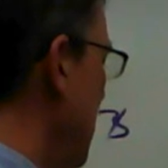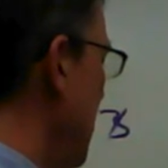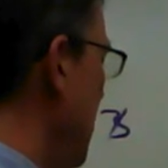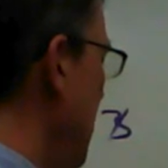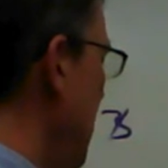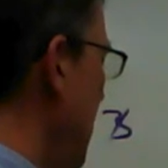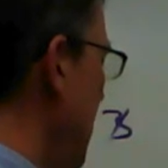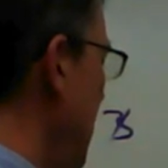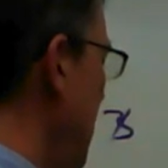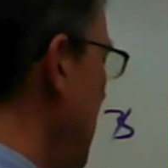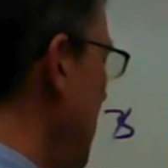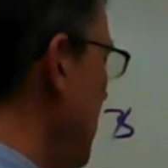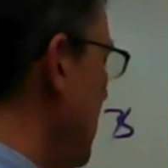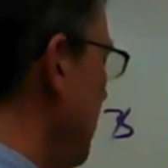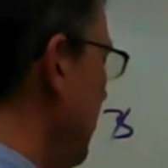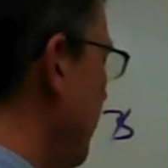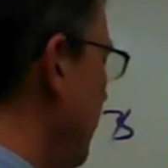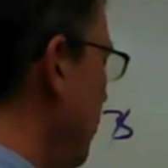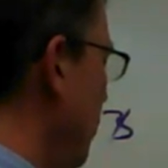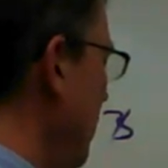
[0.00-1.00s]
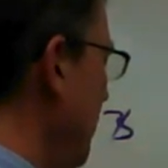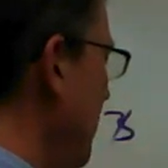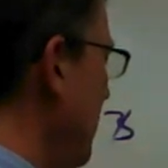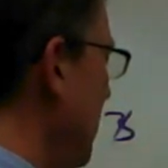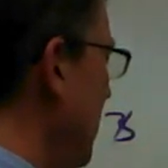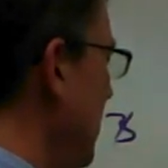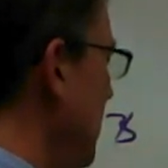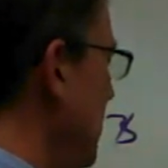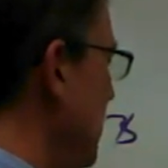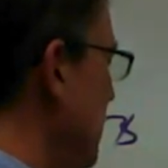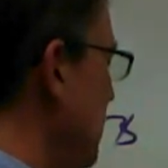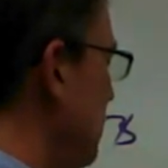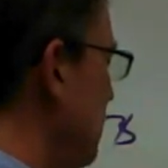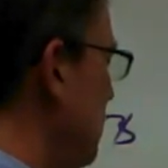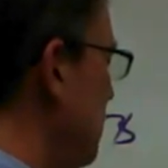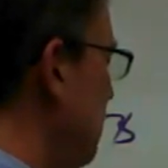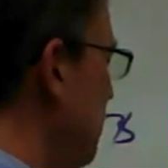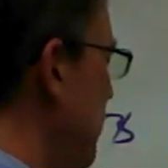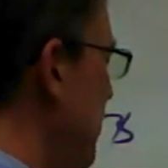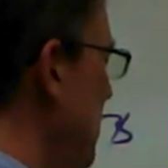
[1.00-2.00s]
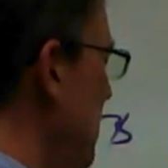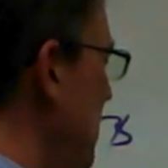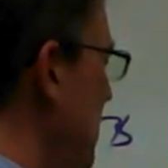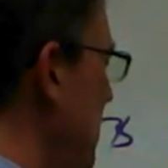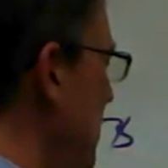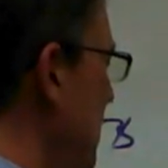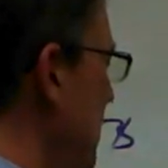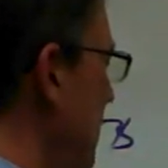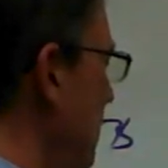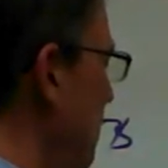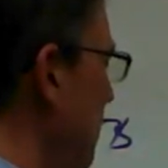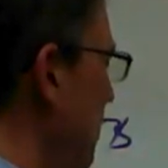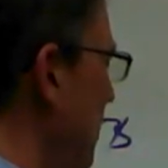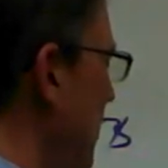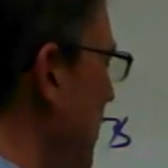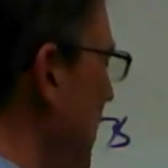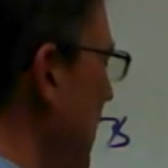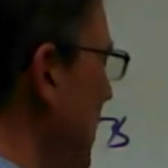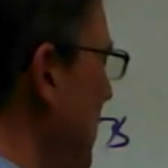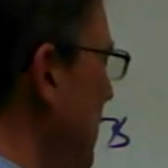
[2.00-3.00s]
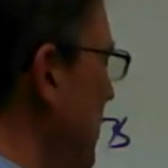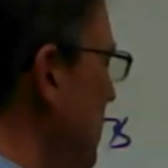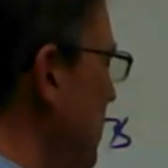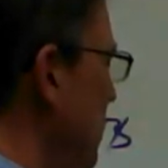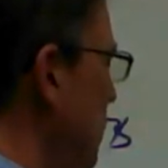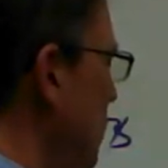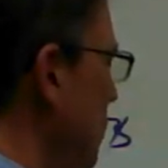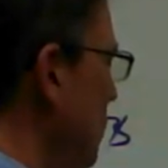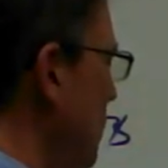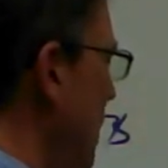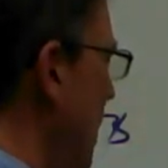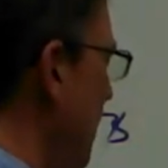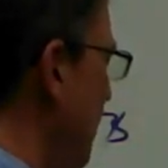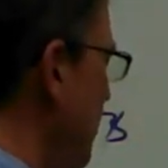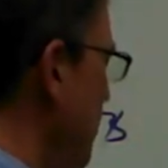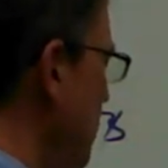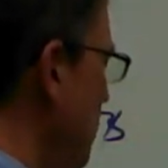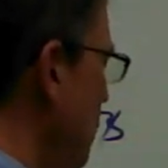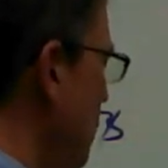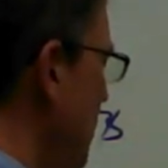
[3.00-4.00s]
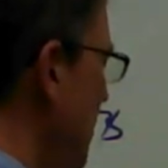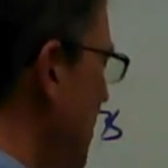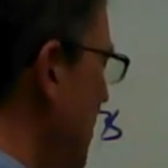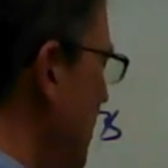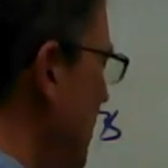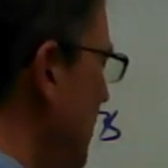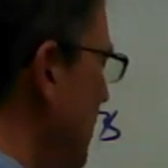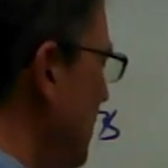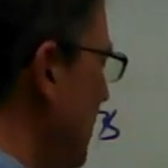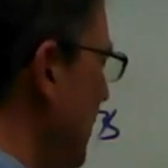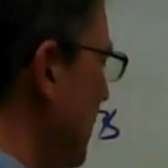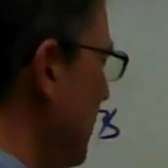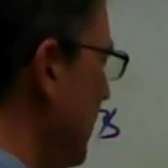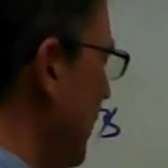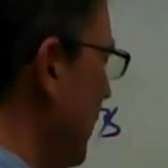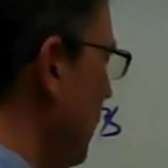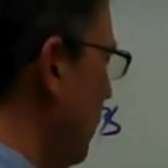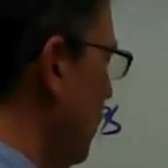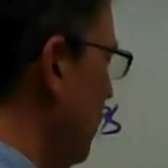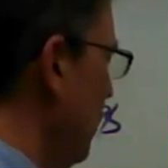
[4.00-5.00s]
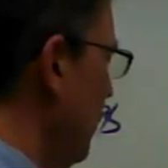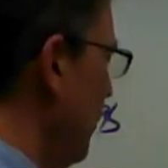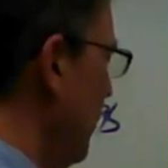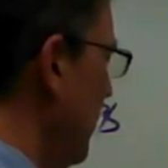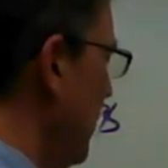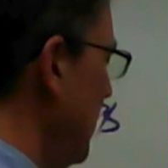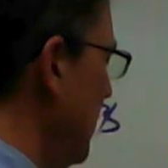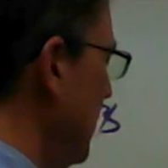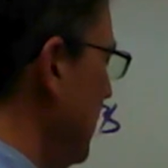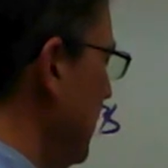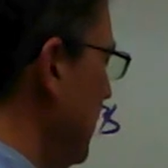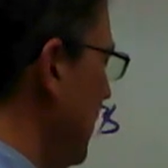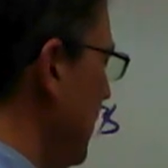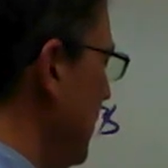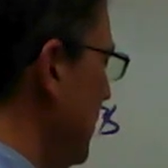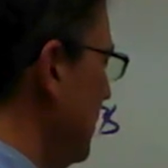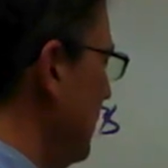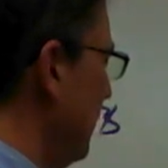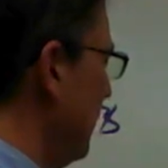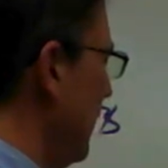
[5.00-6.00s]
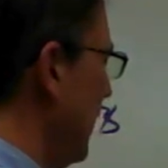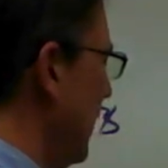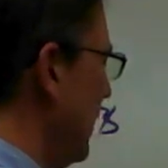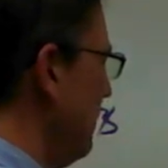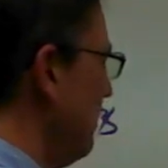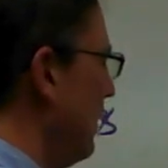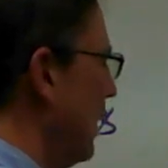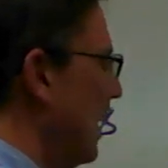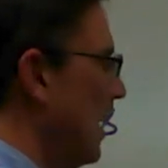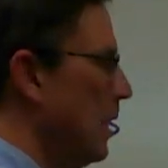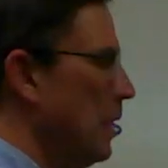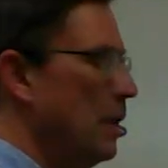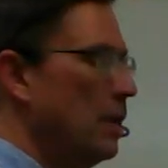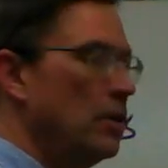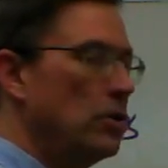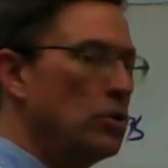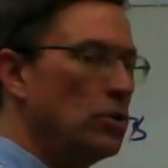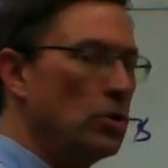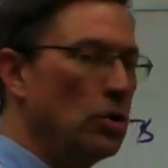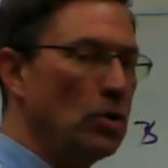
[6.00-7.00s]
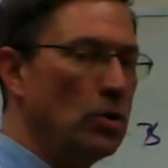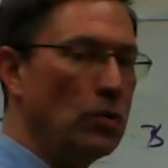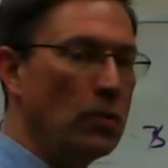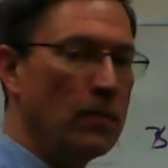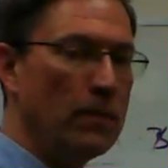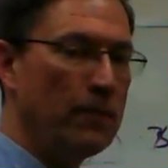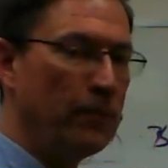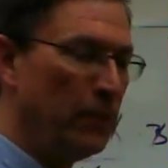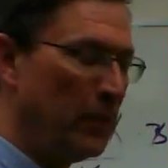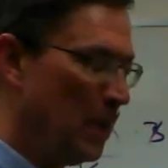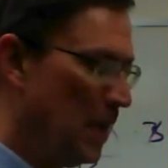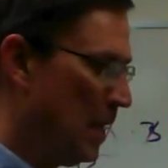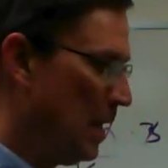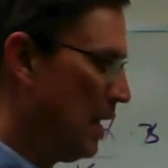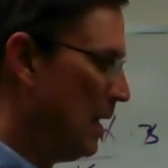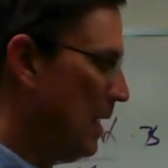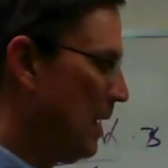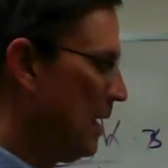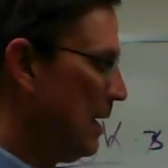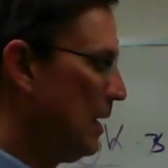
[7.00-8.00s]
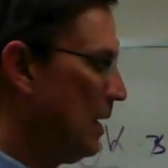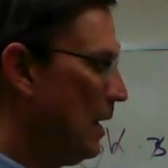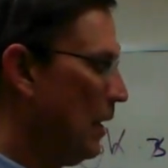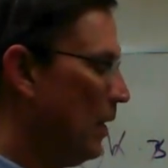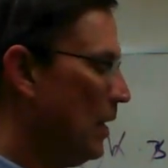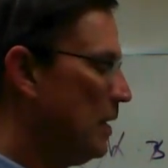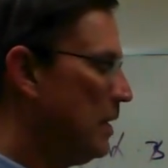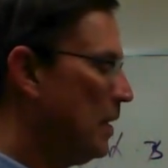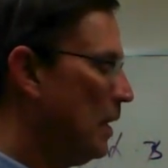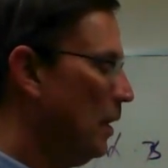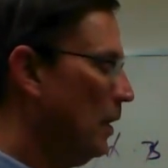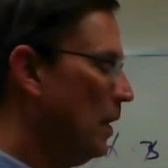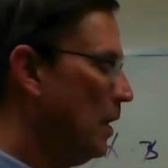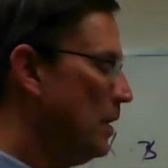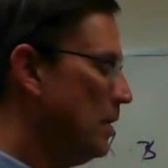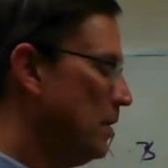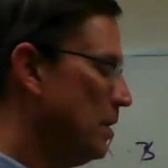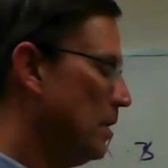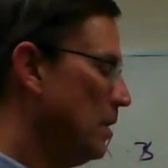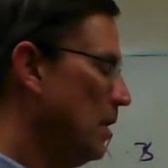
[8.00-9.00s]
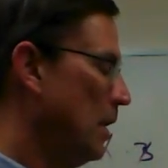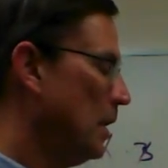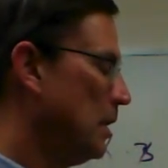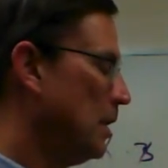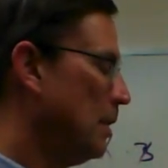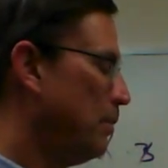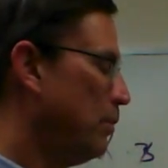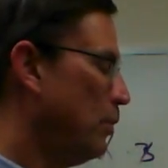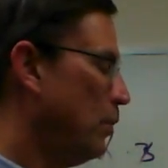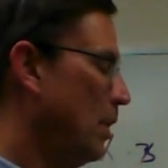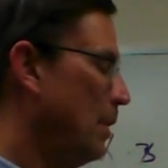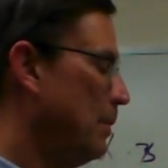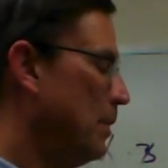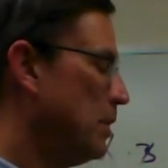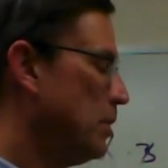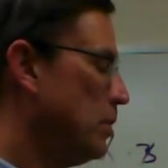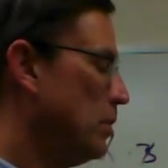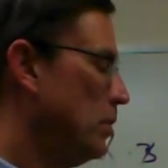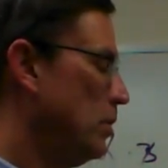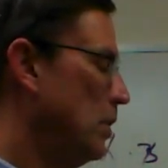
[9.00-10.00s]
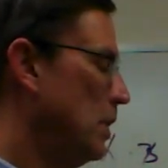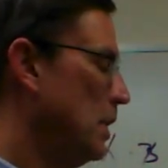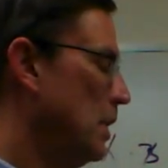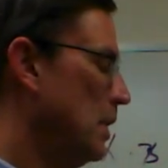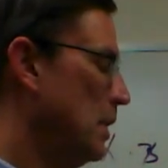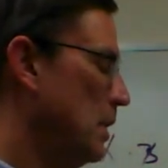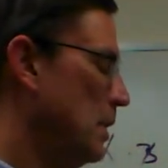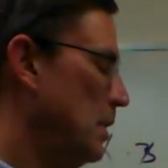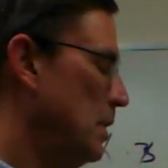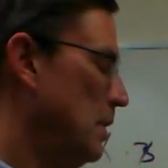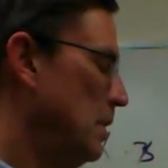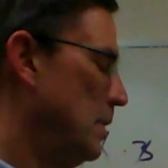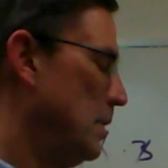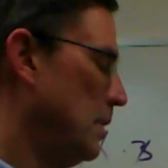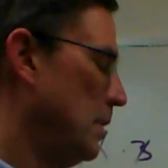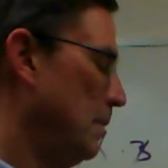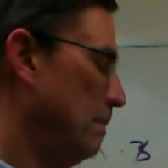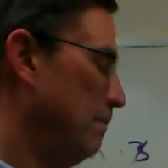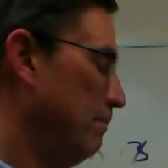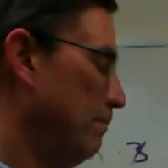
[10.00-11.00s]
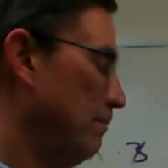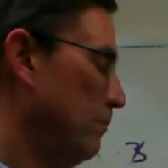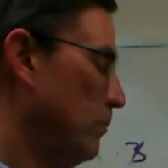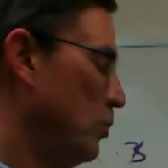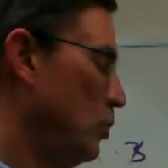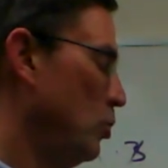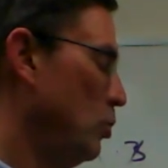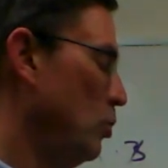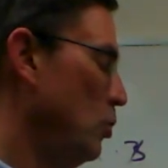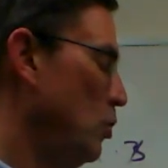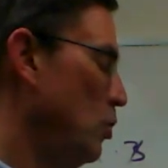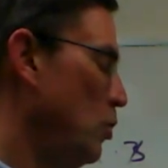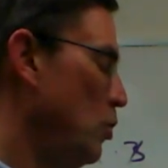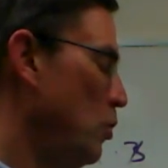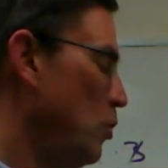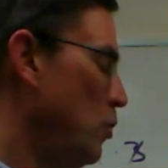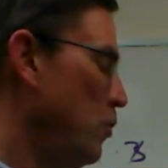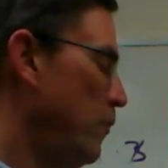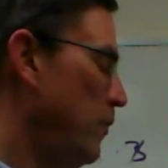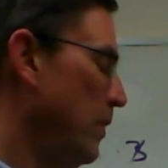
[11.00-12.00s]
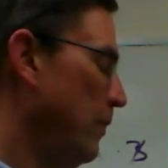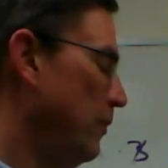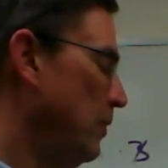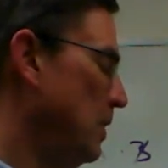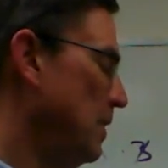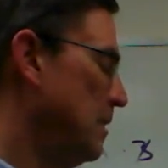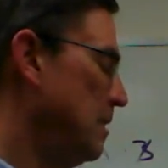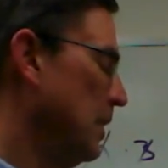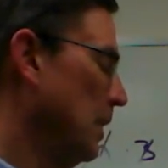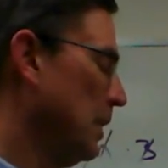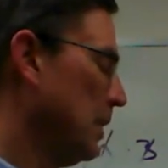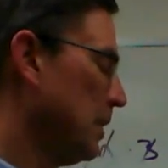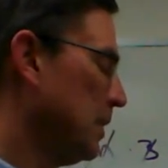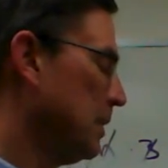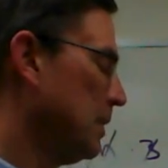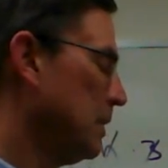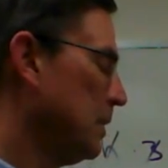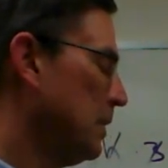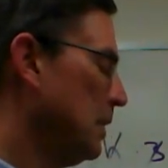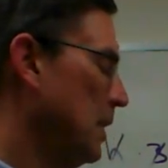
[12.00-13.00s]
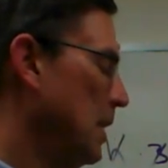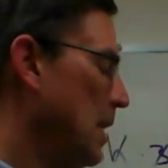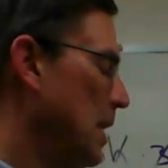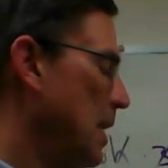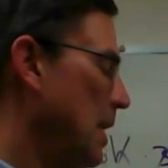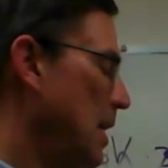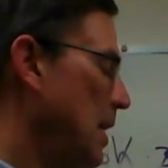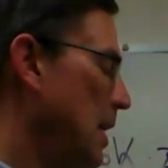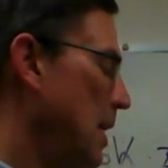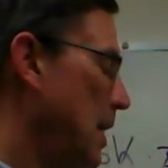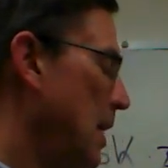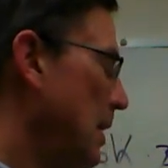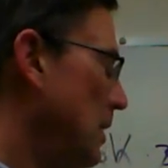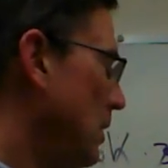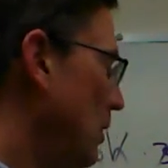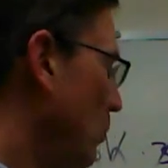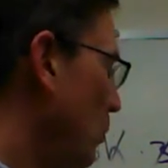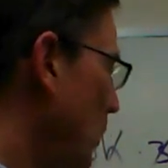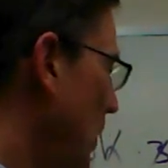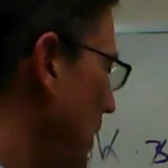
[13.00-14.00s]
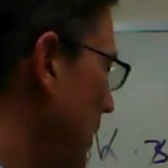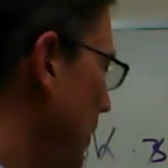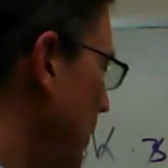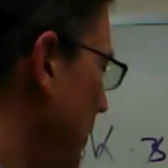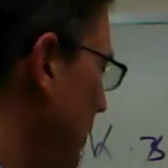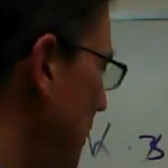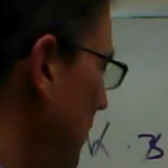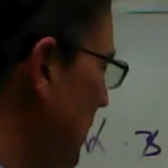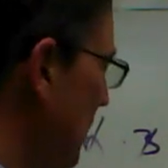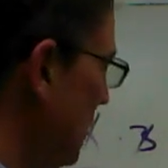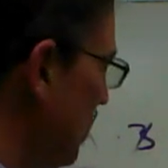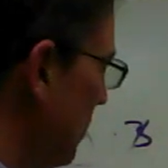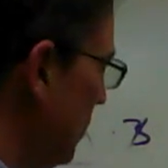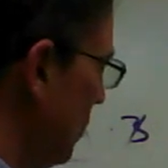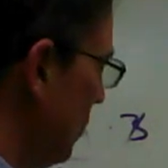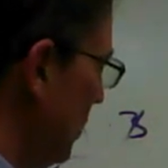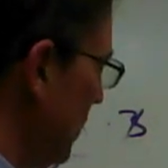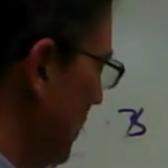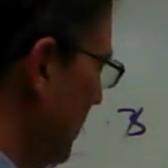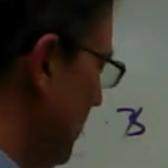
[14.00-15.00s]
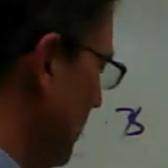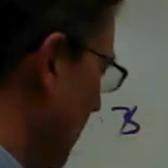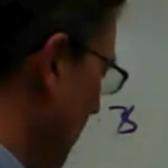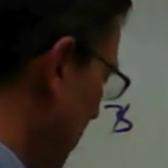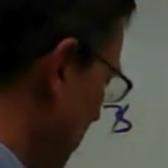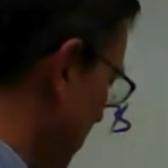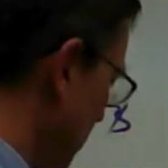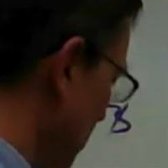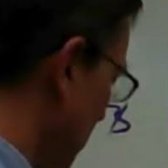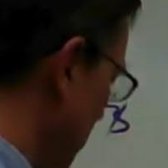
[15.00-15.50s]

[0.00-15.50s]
And the formula is p minus 2w. Take that whole thing and divide by 2. Now they tell us that the perimeter is 256 and the width is 36.